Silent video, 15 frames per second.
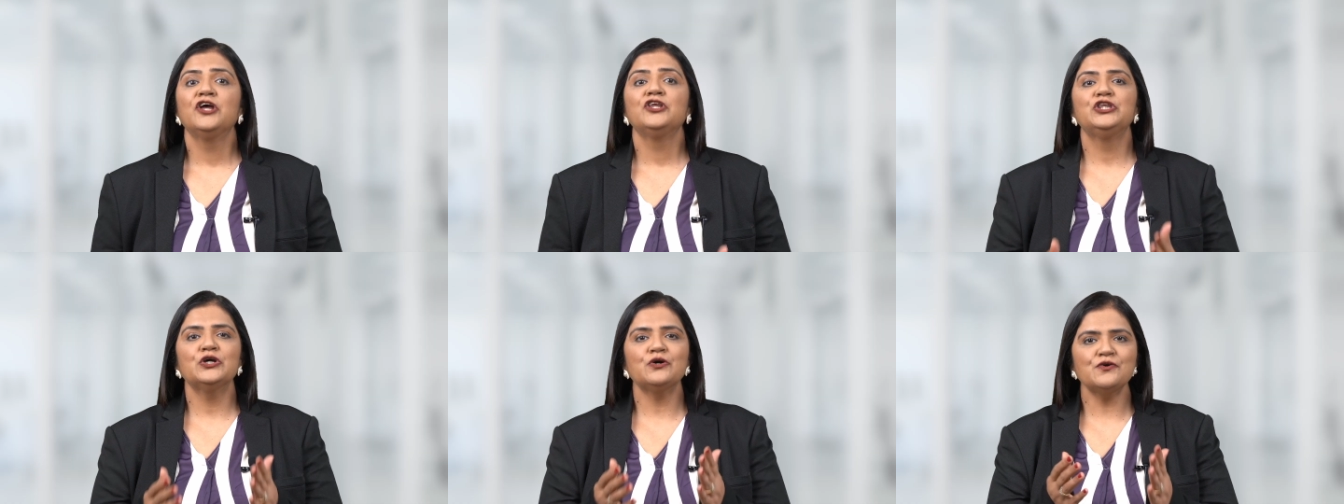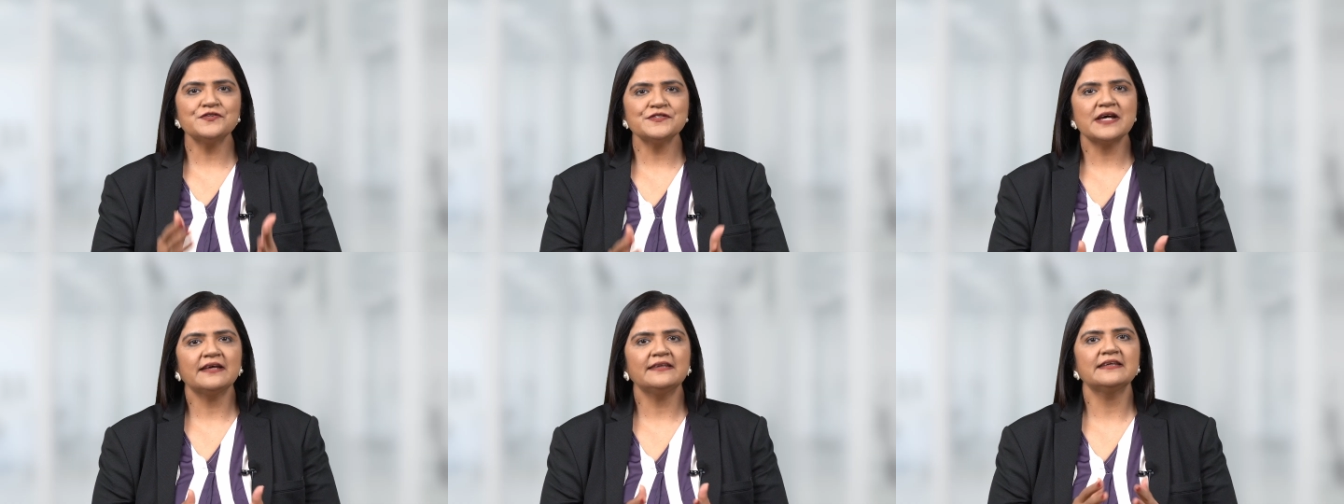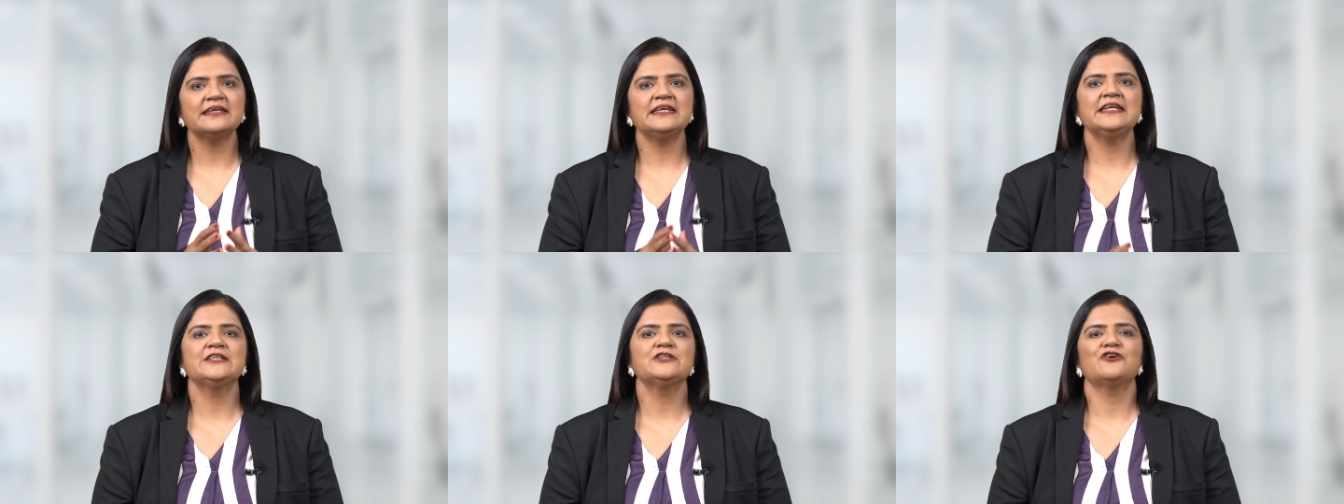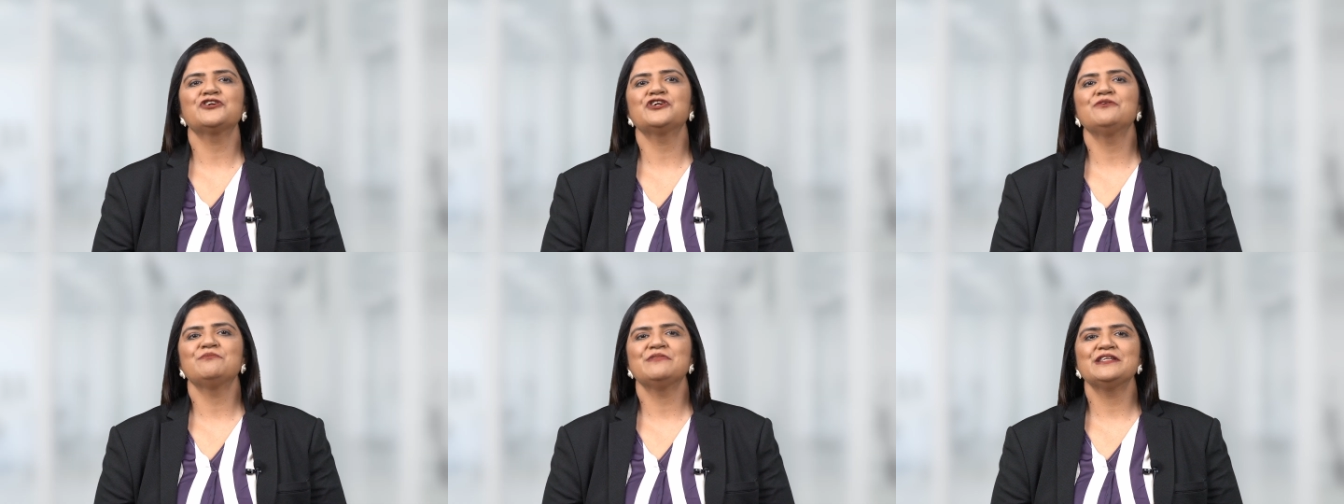Those are the key
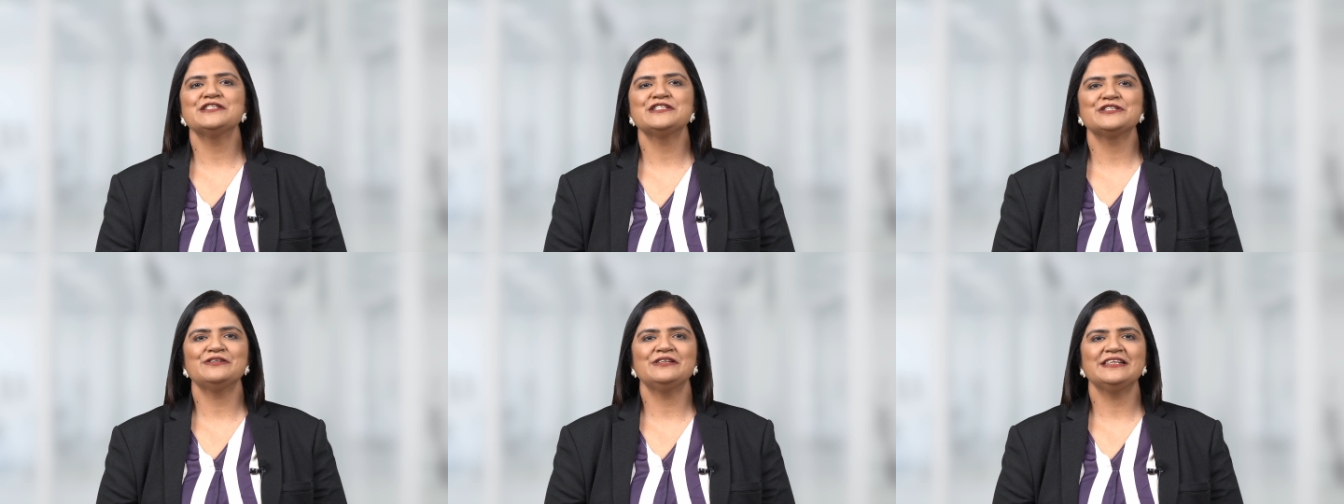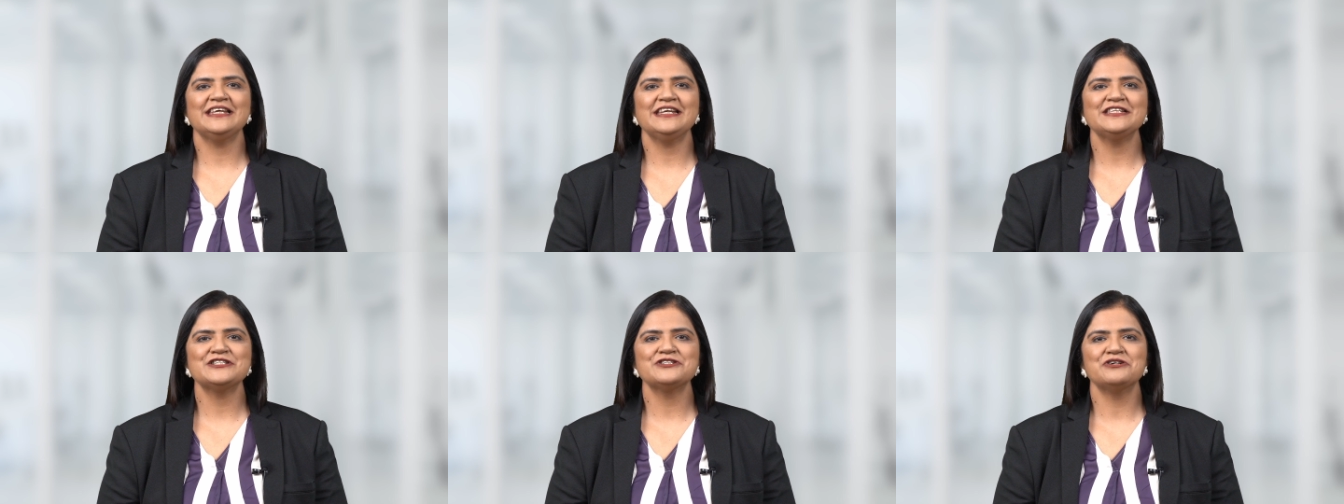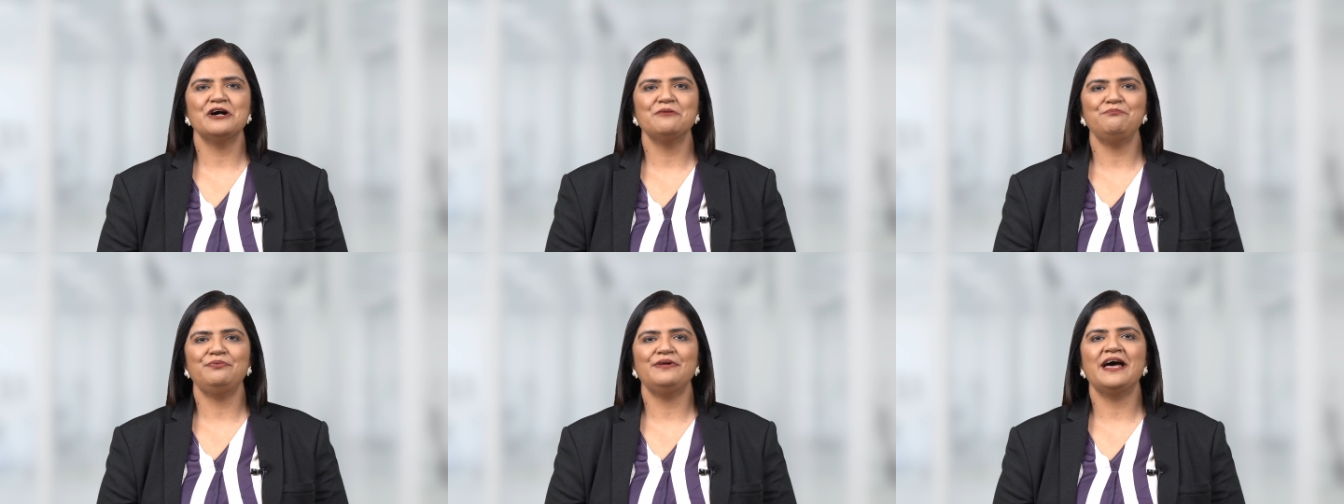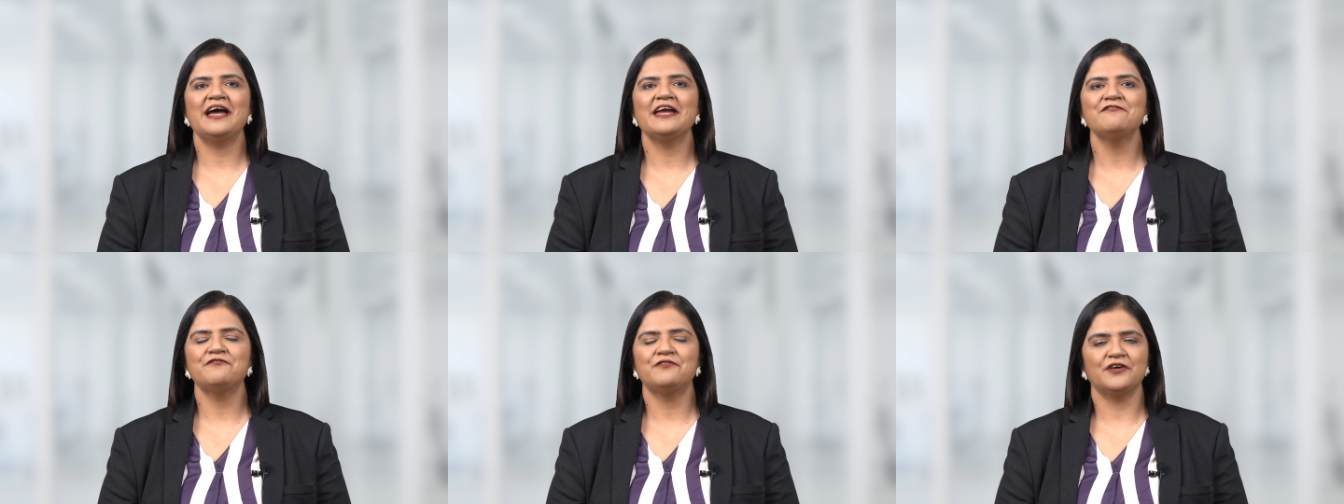documents you'll need to
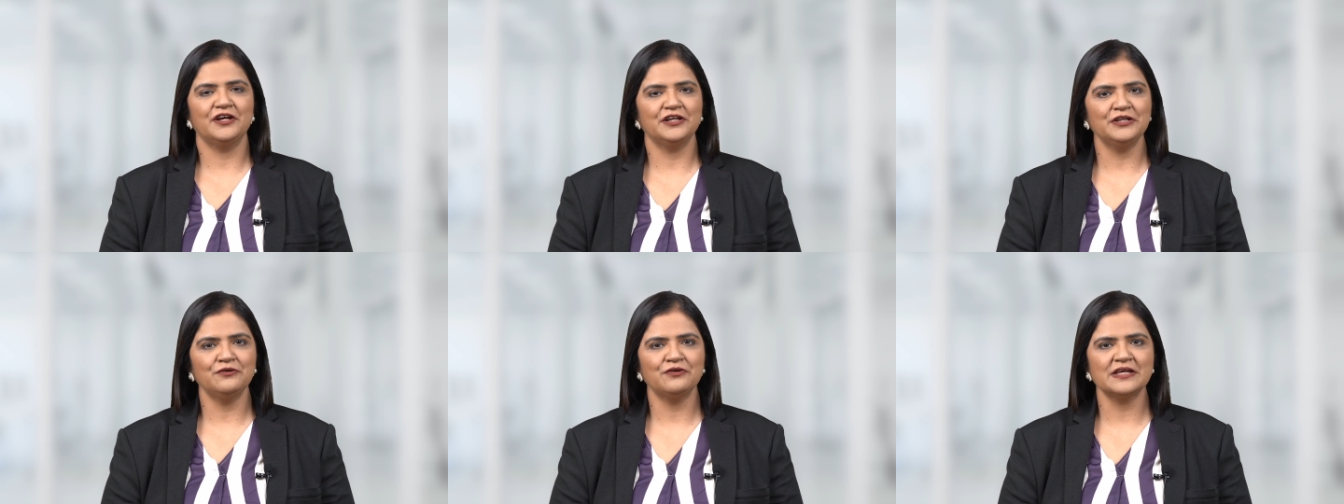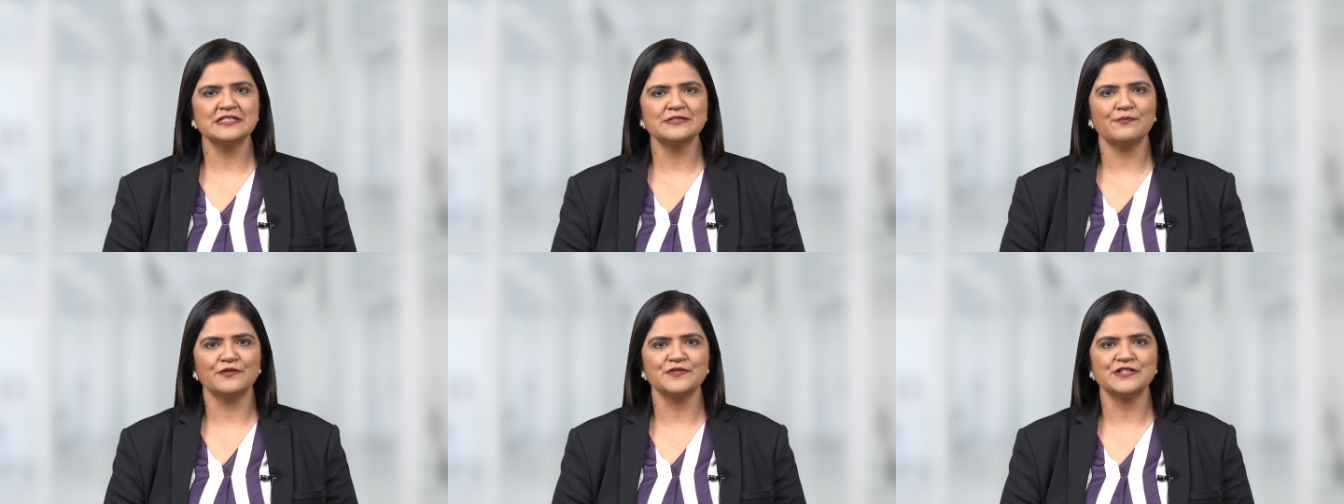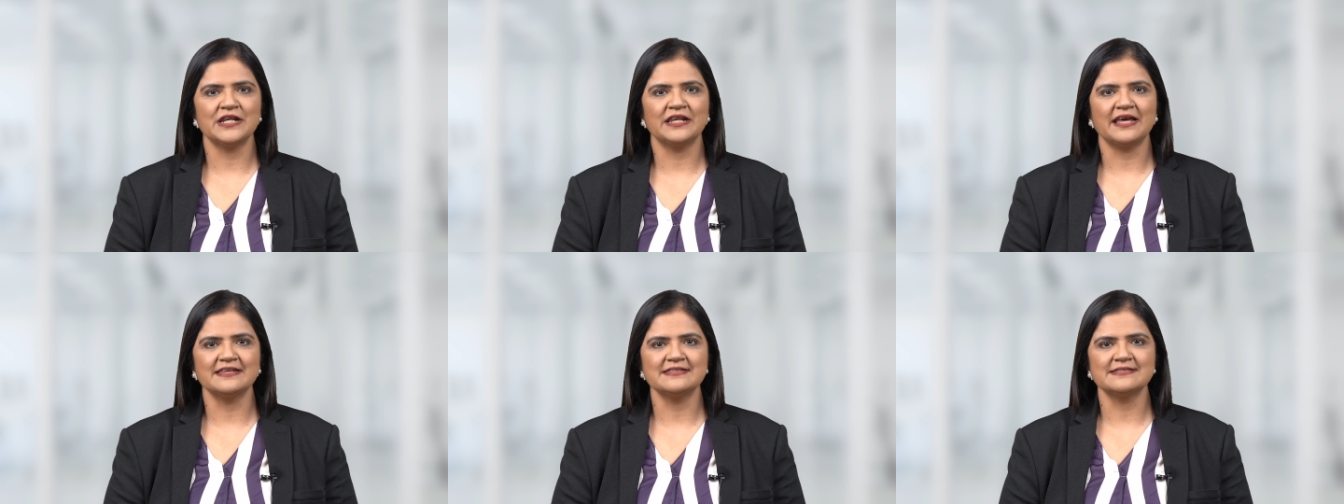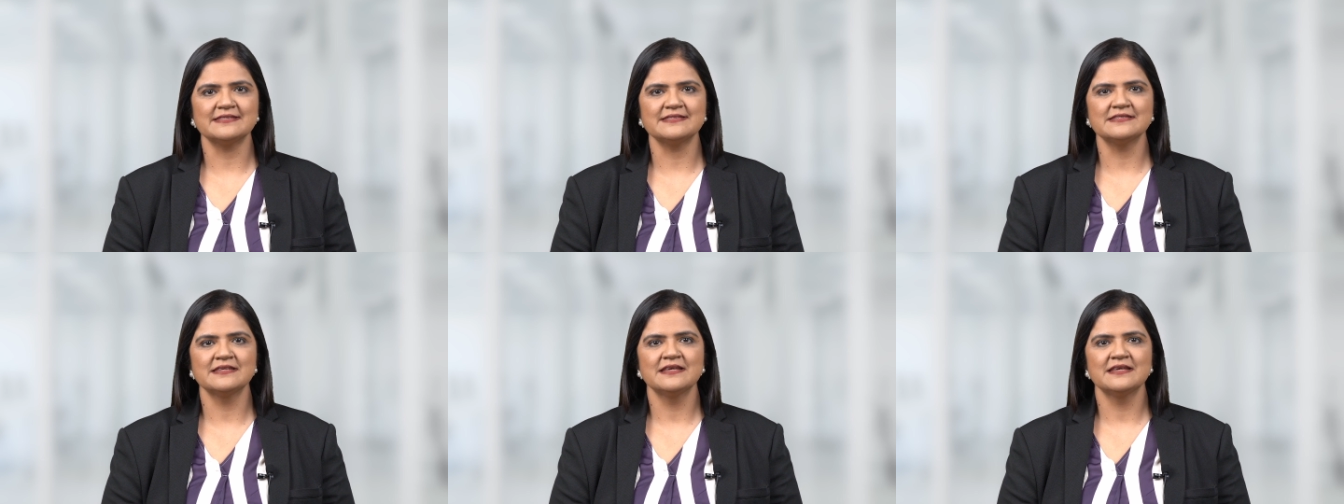apply for a UK sponsor license.